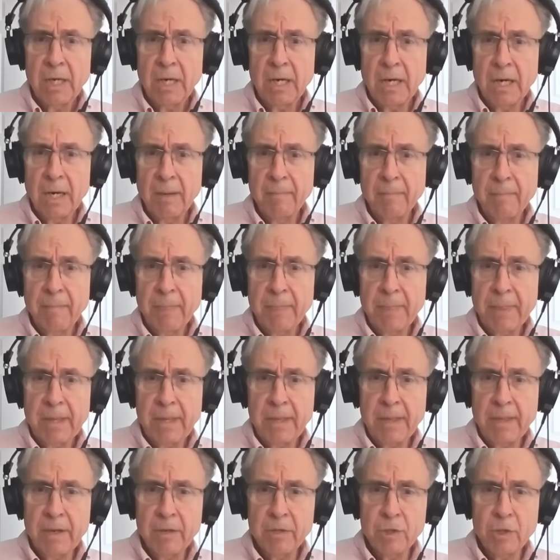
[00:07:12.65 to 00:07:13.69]
um,
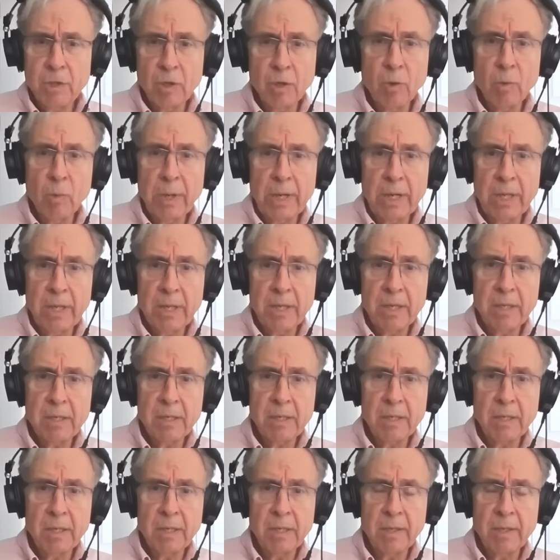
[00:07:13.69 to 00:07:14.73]
there's no way that
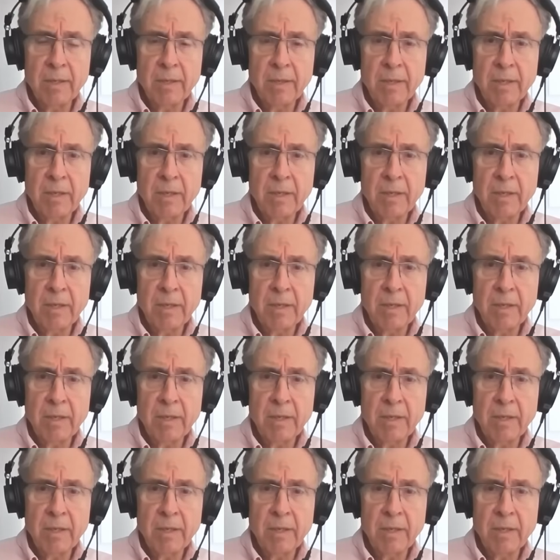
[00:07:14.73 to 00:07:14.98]
uh,